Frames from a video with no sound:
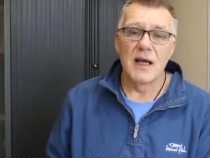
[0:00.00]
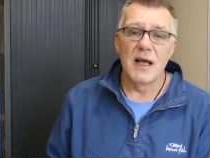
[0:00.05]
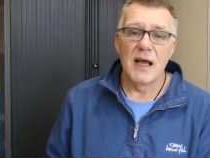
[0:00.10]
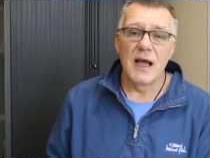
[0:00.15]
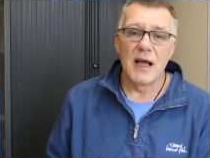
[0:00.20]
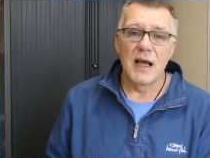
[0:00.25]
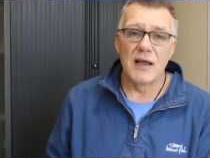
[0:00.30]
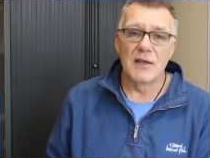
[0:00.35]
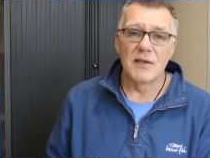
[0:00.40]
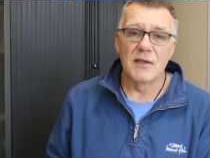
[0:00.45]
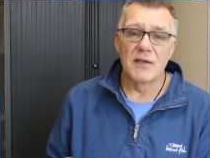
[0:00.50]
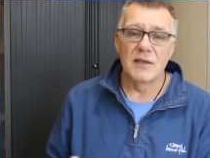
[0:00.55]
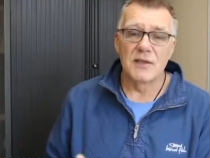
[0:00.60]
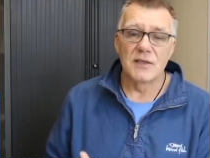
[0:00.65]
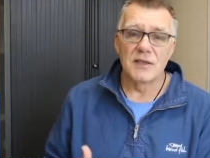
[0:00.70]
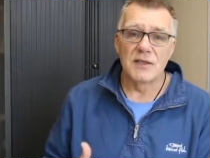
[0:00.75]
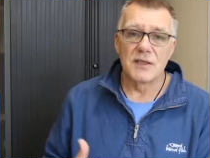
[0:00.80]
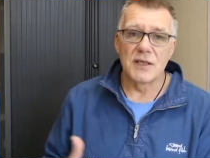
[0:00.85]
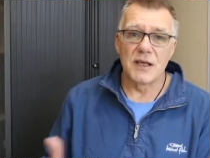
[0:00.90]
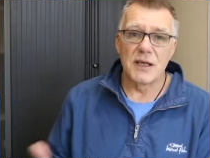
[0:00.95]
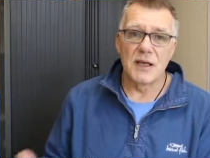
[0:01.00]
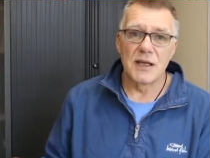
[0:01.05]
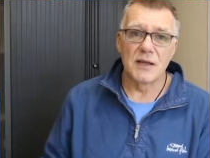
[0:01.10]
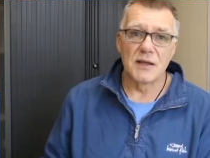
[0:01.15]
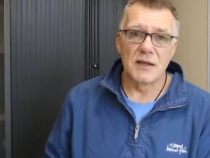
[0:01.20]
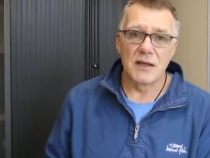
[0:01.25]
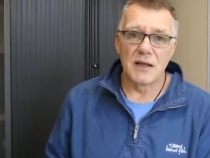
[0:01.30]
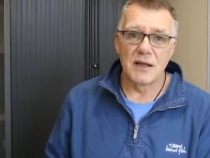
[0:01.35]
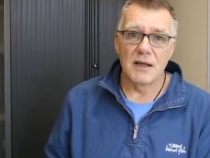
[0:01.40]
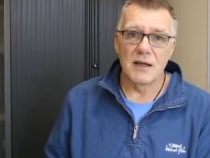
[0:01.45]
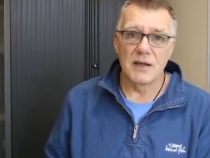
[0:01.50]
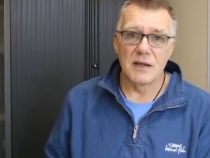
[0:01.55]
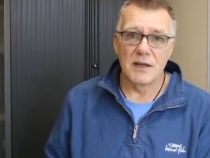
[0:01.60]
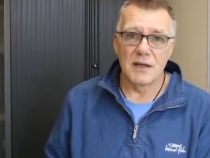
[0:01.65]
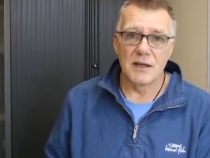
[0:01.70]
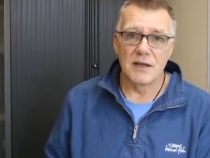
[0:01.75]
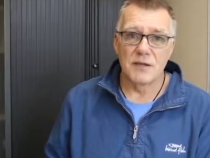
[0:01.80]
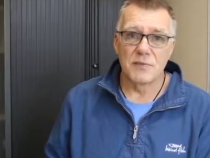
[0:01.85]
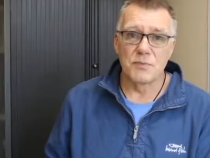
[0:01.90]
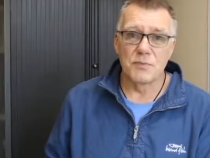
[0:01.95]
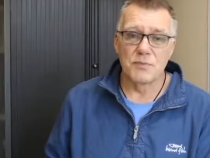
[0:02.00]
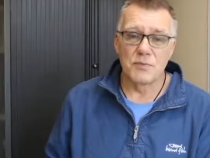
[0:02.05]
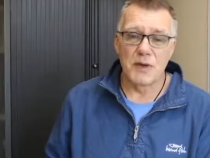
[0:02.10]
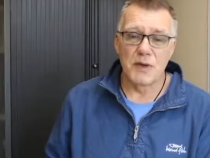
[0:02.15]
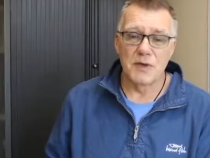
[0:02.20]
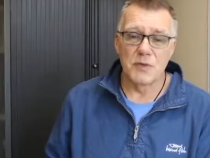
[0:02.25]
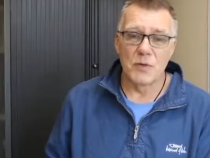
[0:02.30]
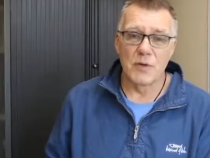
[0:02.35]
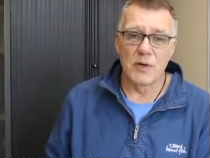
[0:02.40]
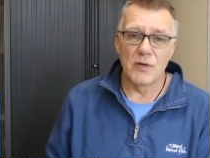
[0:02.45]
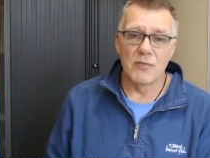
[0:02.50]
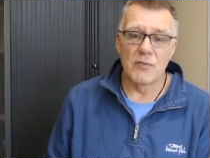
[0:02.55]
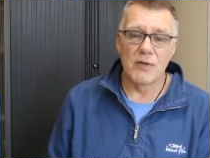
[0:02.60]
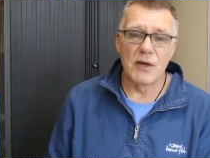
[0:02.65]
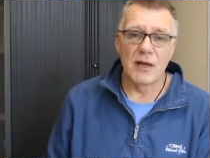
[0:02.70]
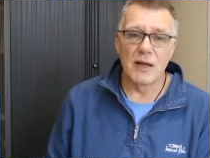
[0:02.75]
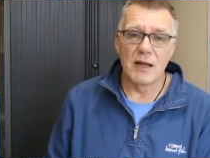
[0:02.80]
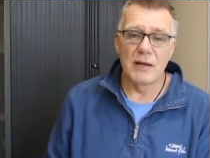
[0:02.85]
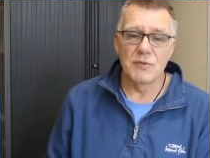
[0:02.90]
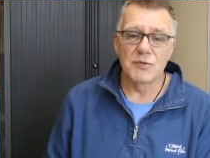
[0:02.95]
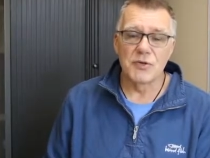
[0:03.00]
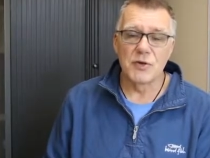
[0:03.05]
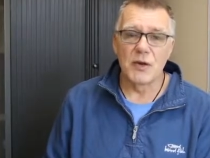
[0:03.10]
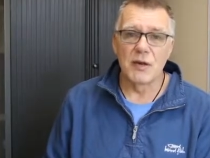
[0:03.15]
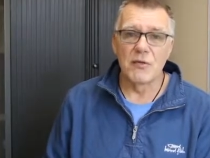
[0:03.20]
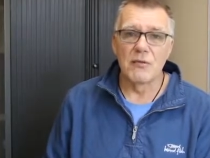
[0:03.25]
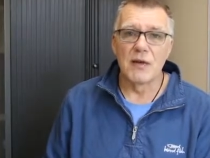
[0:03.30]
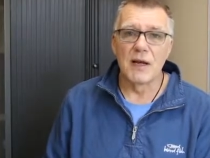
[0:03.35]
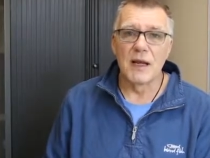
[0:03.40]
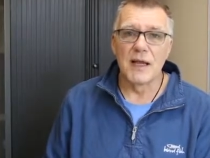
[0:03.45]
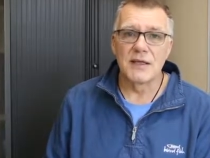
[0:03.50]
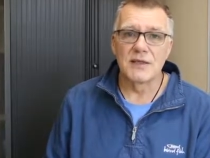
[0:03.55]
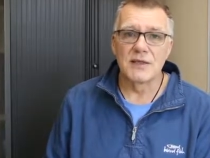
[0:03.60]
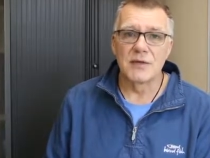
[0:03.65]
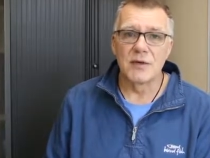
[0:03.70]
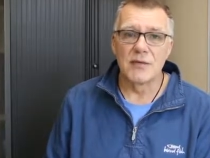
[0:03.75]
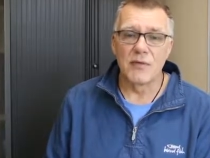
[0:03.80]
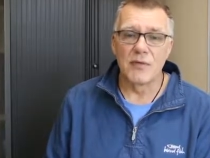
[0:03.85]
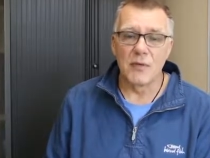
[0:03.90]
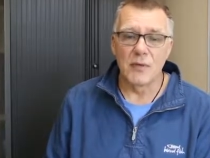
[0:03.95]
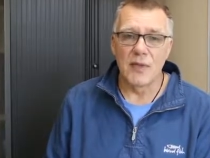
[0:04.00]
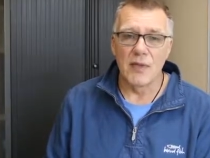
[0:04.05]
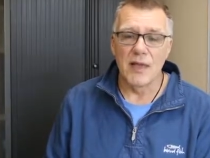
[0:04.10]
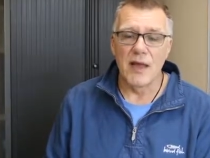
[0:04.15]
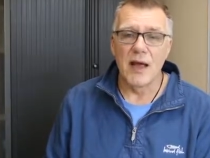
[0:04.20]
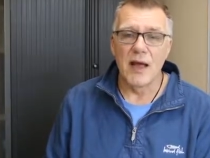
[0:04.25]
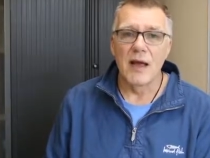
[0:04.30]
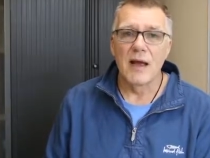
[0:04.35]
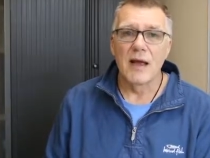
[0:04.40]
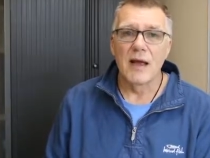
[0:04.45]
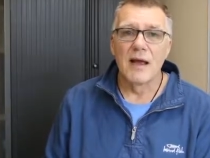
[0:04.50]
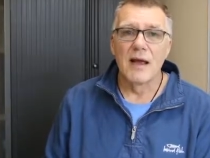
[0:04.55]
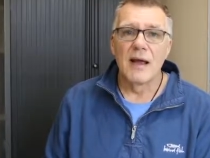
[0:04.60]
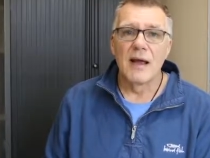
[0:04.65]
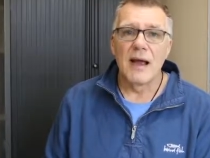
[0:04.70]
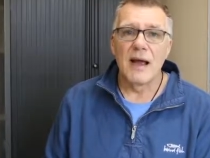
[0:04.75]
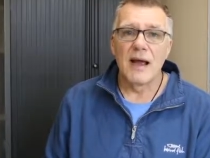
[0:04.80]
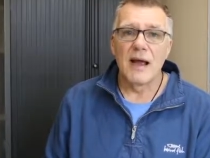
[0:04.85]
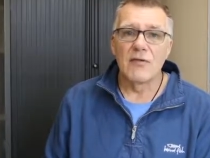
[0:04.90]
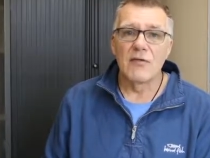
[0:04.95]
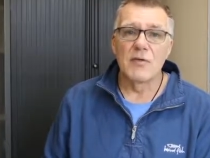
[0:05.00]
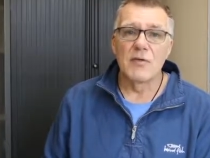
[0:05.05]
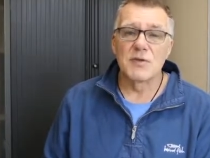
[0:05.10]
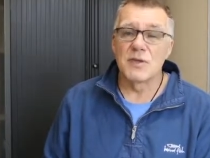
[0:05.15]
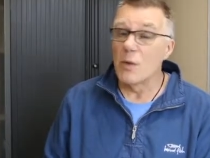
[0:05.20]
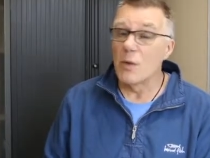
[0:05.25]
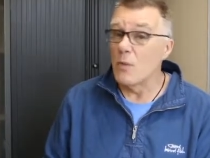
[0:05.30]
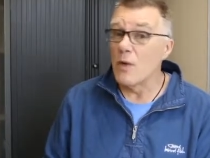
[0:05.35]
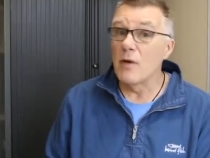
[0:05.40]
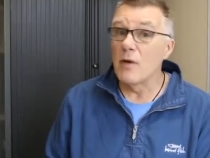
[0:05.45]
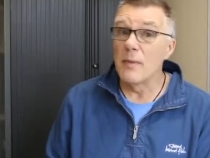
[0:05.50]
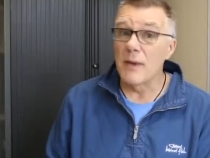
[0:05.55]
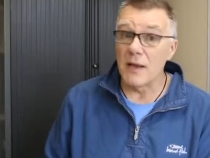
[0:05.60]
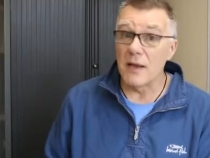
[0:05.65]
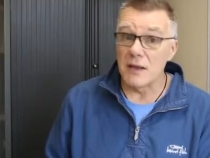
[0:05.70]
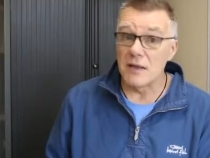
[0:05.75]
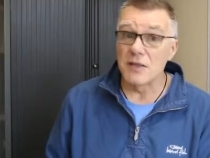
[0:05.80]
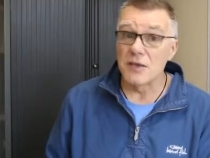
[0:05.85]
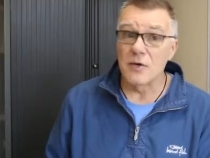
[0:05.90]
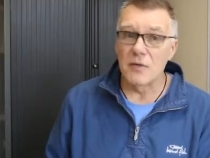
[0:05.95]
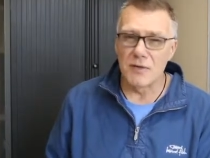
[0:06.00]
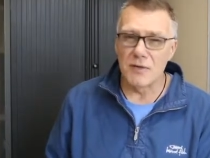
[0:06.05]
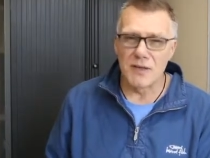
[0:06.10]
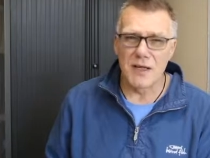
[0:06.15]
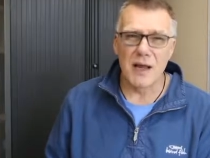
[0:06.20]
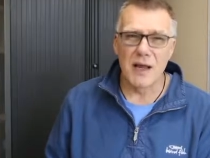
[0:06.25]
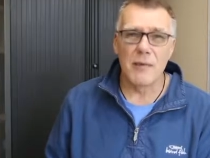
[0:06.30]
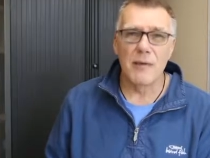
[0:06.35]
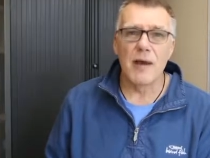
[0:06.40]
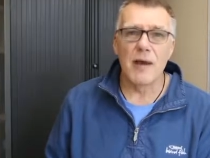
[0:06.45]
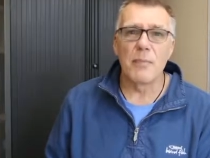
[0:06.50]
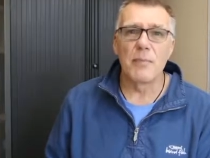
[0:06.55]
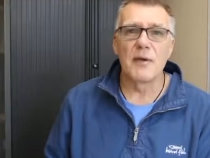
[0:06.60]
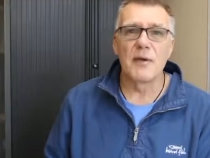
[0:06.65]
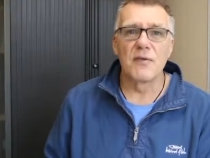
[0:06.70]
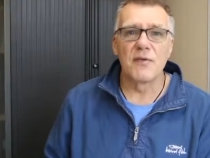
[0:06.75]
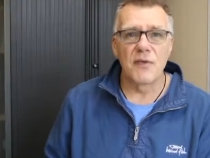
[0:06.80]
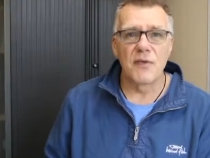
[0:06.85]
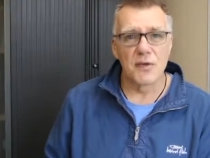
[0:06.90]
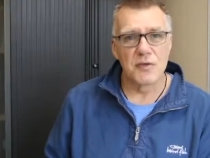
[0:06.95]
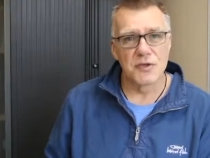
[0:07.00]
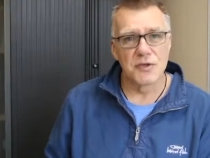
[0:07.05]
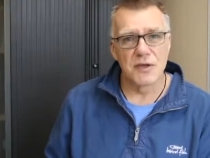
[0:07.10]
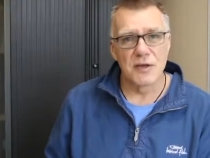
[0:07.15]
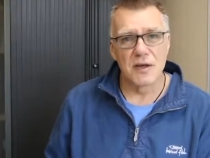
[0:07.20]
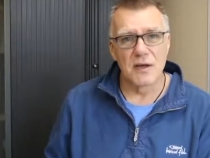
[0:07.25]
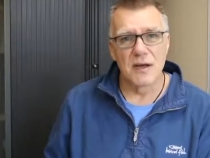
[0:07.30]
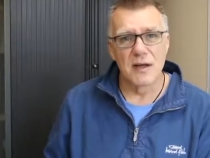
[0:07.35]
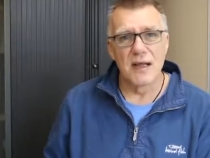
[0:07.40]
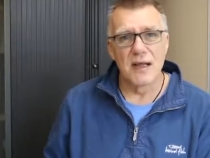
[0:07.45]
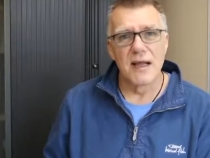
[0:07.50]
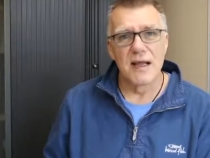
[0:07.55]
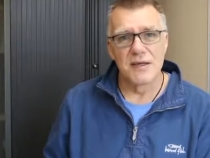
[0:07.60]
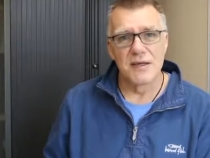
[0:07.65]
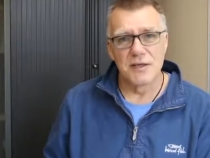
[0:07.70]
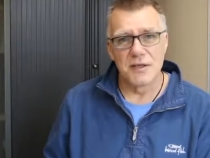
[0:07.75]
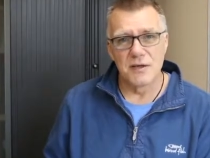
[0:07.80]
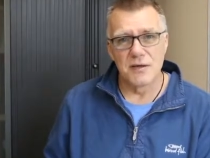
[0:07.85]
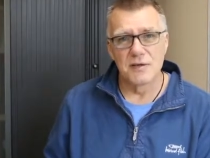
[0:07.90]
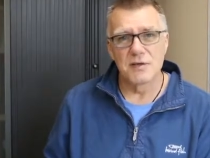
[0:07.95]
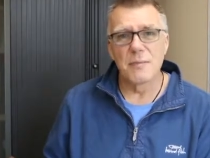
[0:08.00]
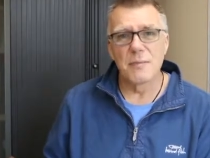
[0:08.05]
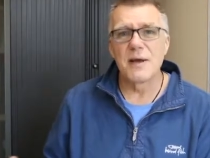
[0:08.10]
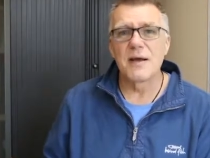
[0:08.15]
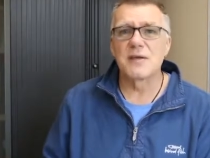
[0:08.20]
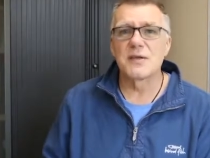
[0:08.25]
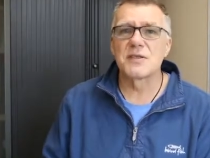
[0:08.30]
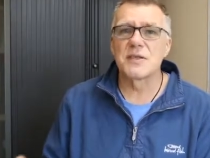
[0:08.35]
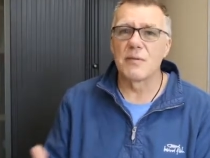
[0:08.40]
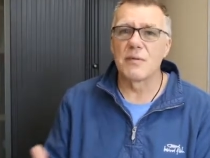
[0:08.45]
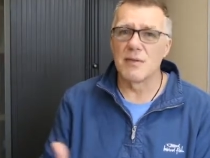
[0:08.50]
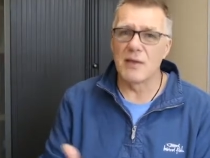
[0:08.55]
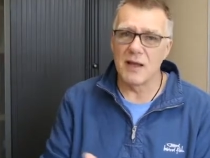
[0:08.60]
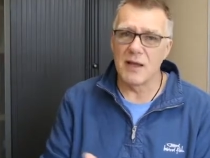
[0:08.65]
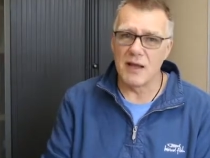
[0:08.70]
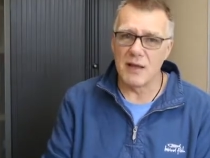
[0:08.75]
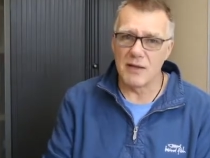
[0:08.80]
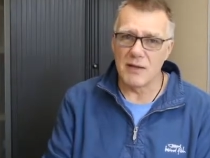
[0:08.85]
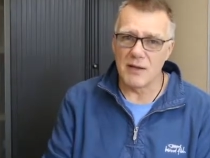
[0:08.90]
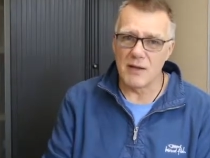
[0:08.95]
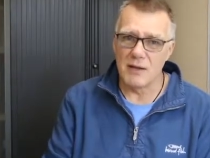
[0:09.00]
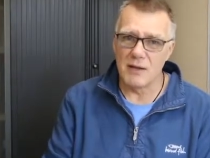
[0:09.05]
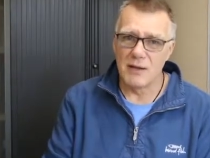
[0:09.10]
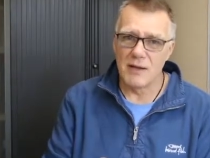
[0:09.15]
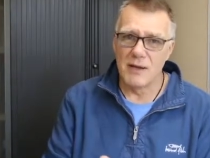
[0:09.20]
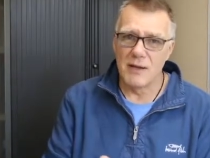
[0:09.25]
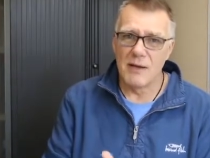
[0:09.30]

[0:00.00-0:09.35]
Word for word: Uh, that, uh, that that is, is worth reading. I'm sure you relate to if you were there. Uh, of course, there will be other stories coming up in future issues about some of the other